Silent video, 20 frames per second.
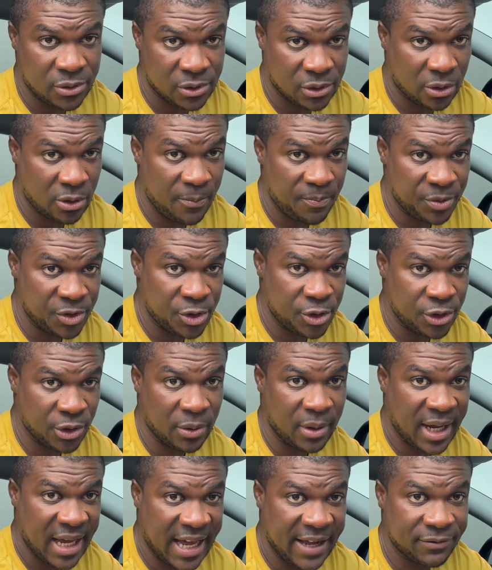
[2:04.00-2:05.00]
so you don't
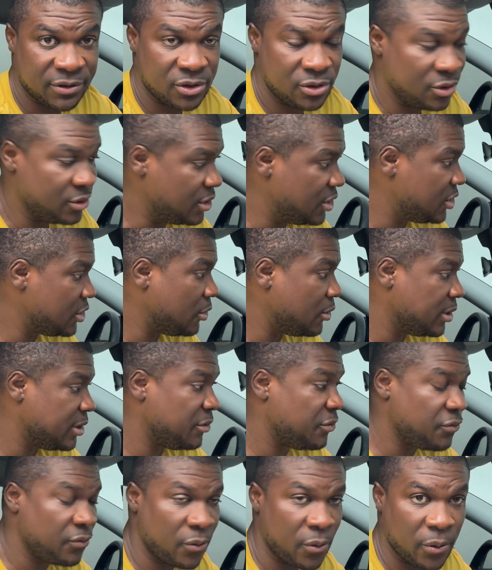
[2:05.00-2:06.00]
have to do this only
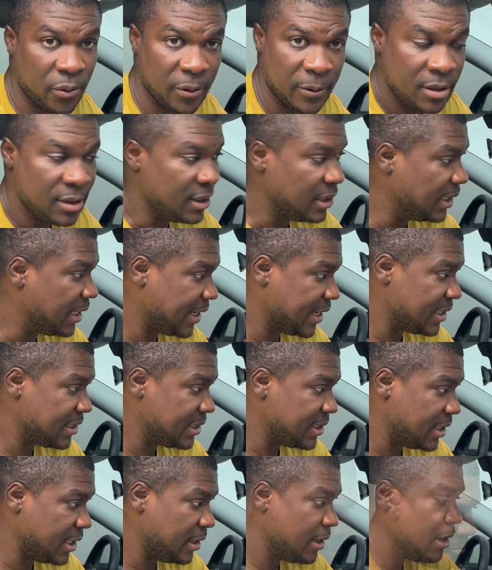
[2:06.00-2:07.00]
for
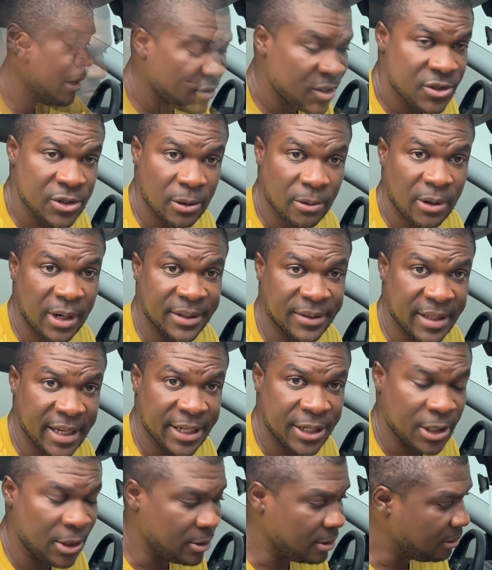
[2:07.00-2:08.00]
legacy. So on that
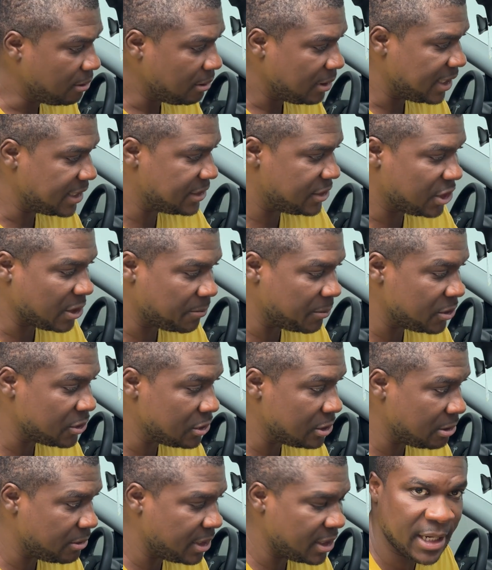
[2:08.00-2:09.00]
note, let's jump
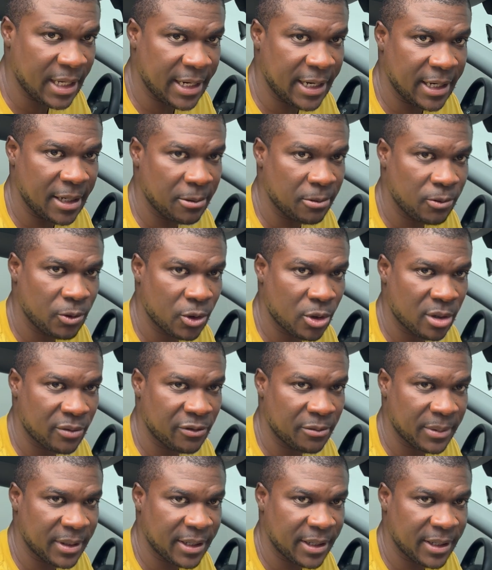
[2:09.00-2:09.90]
into it and we'll go from